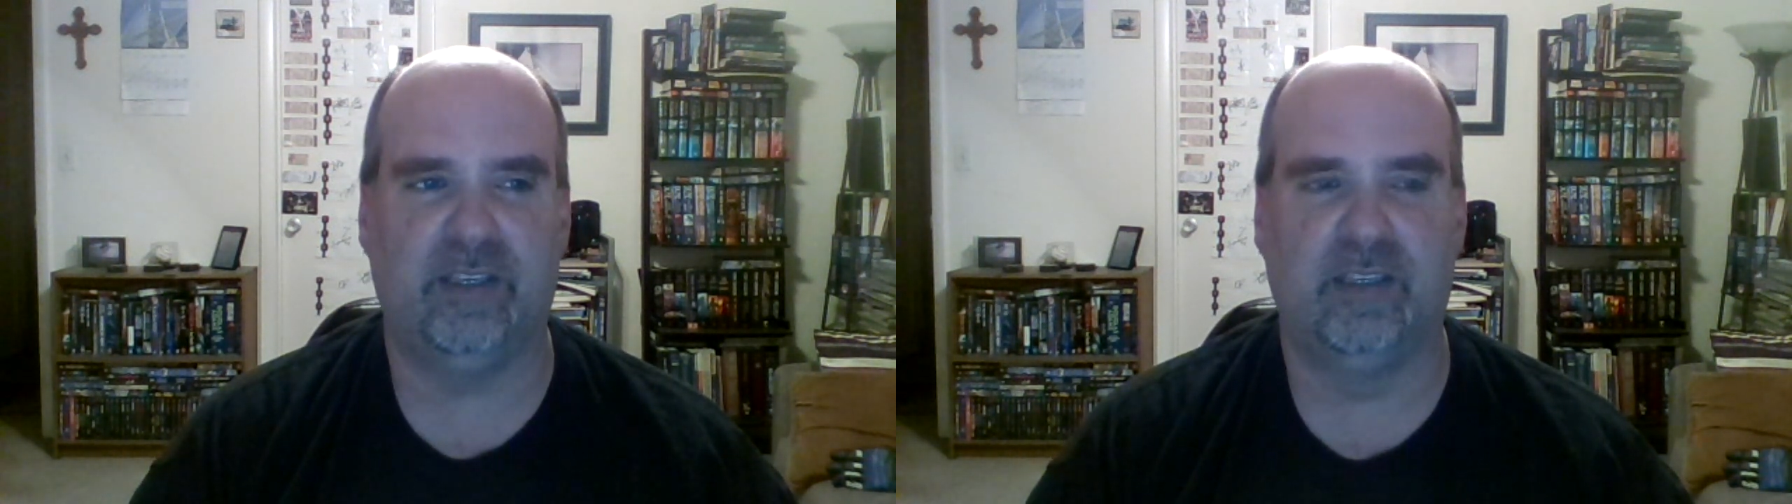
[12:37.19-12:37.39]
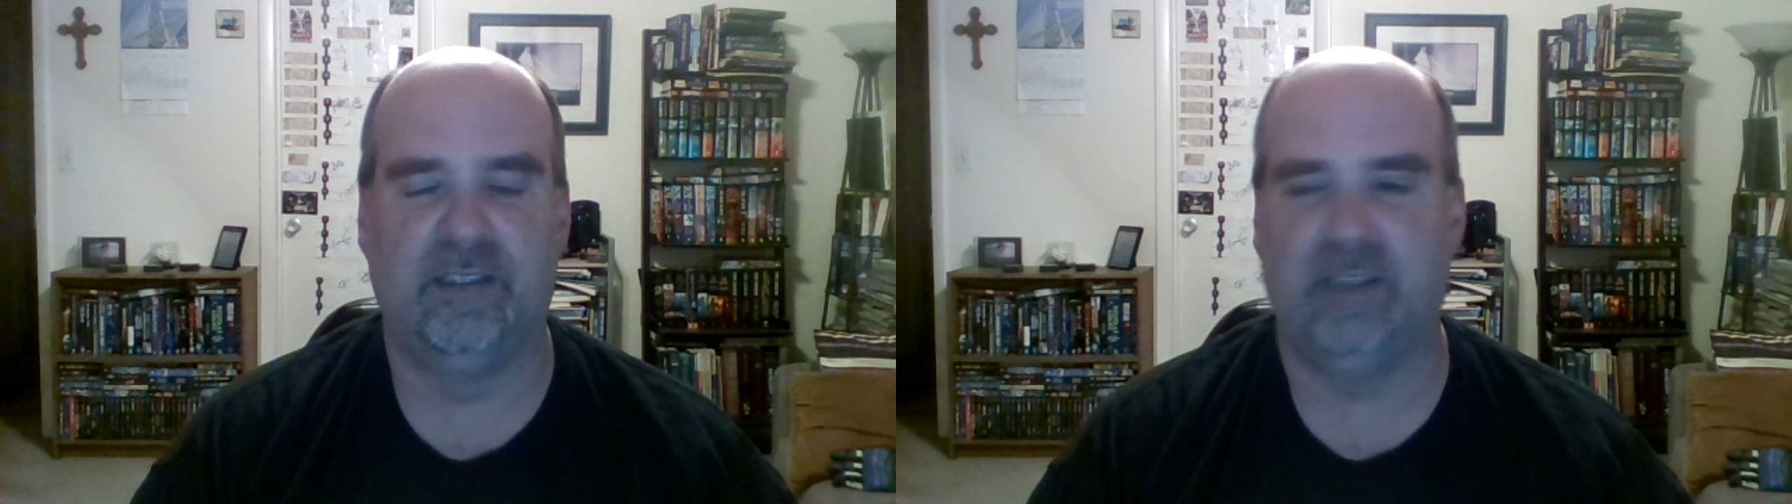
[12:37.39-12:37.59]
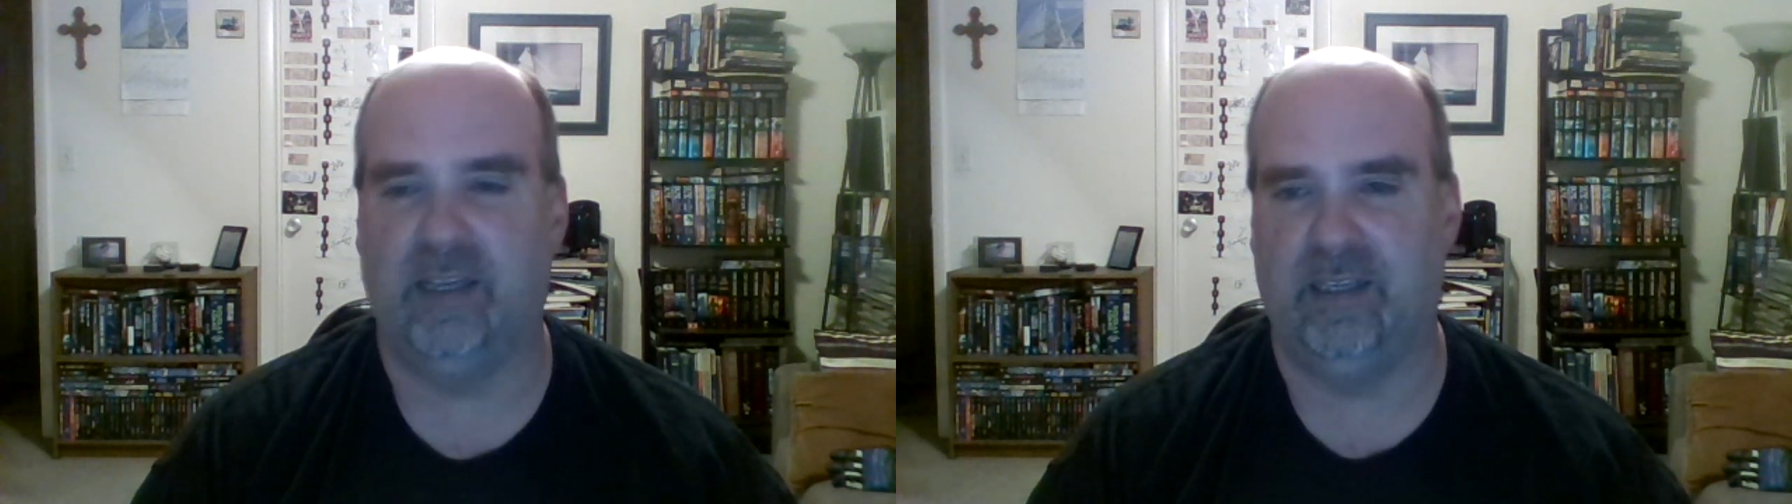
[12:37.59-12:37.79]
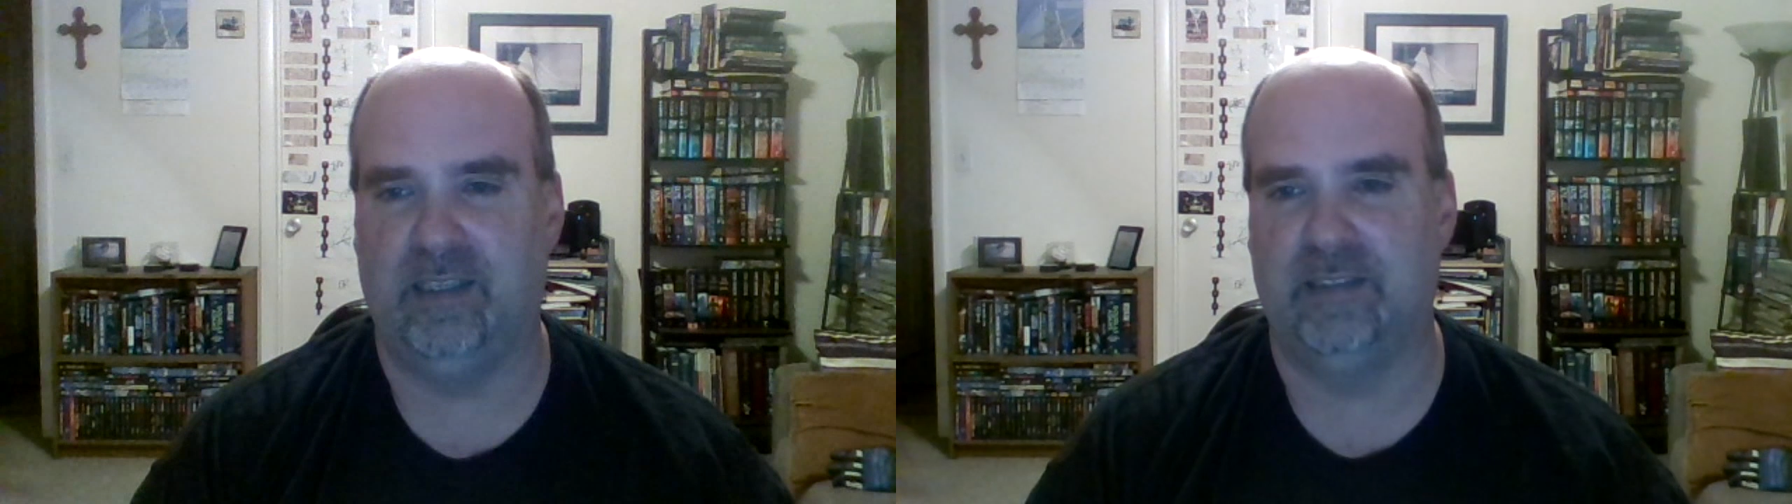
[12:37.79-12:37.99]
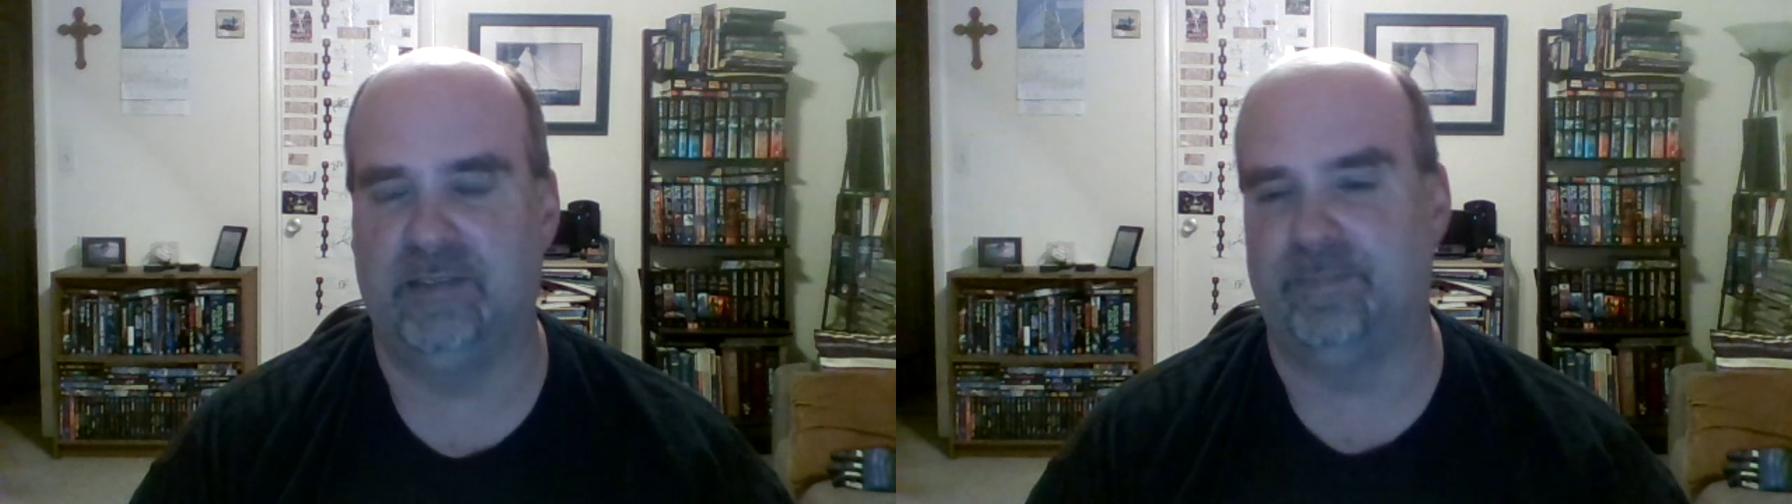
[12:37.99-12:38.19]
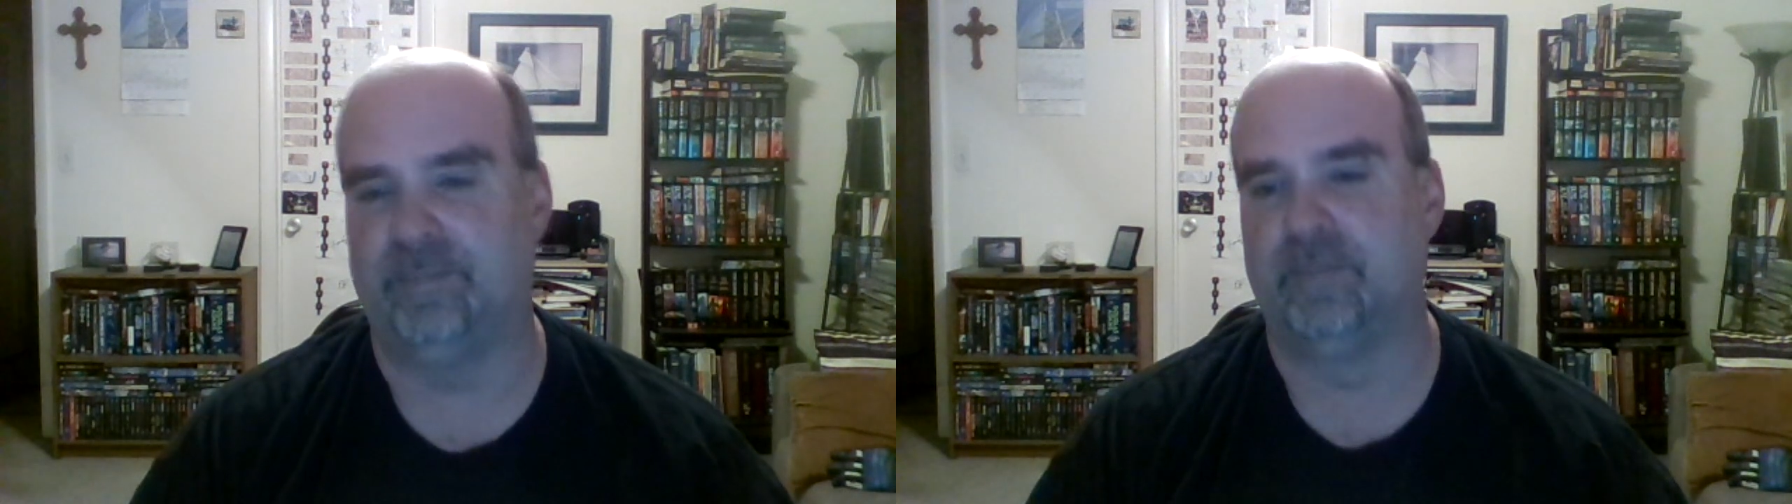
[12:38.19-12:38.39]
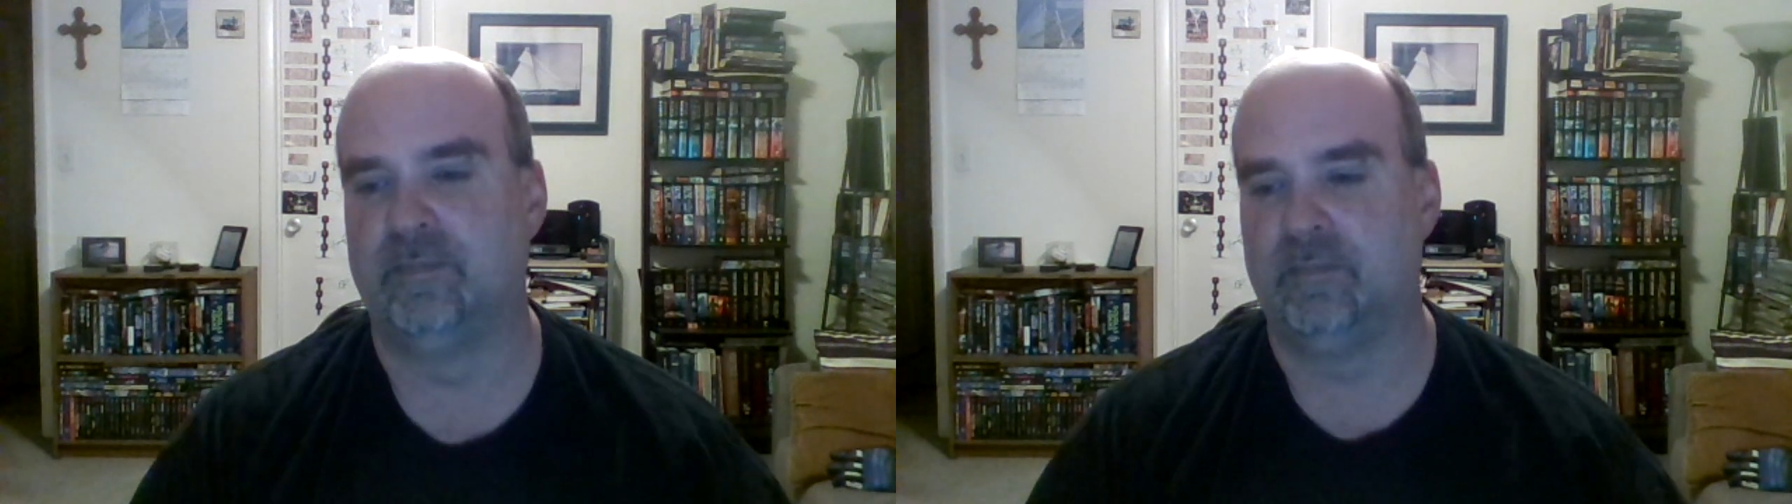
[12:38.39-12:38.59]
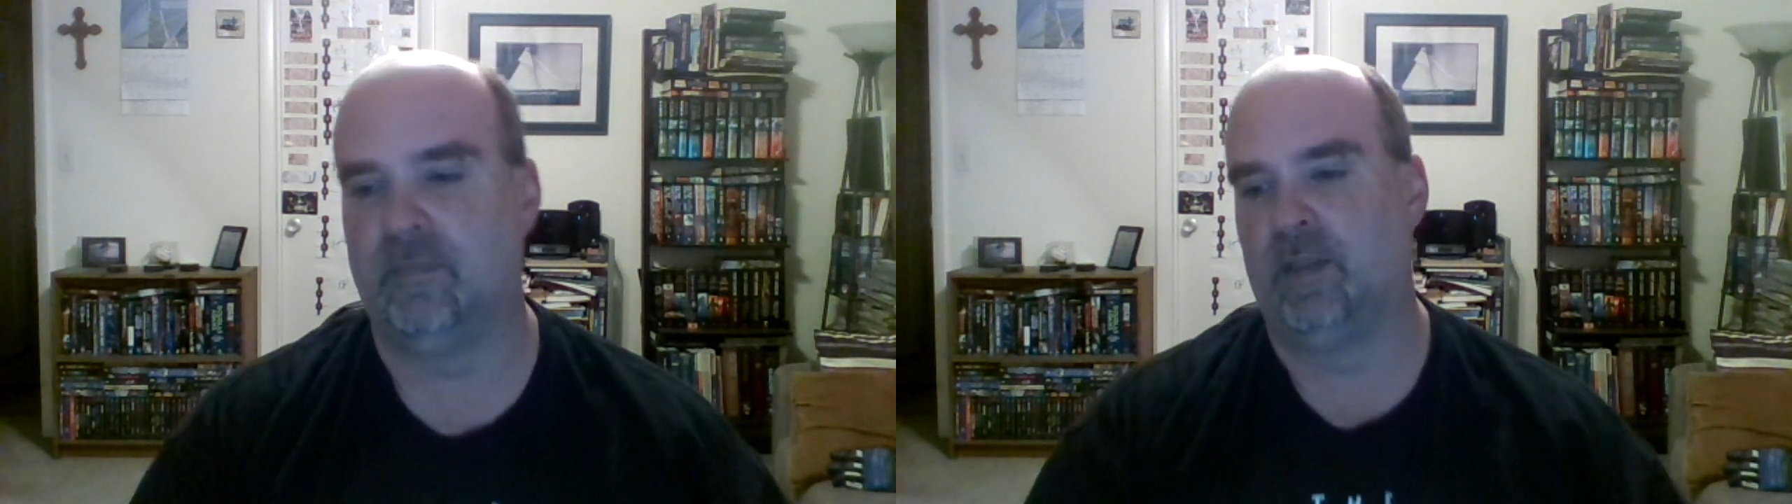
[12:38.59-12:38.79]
there's a slingshot that was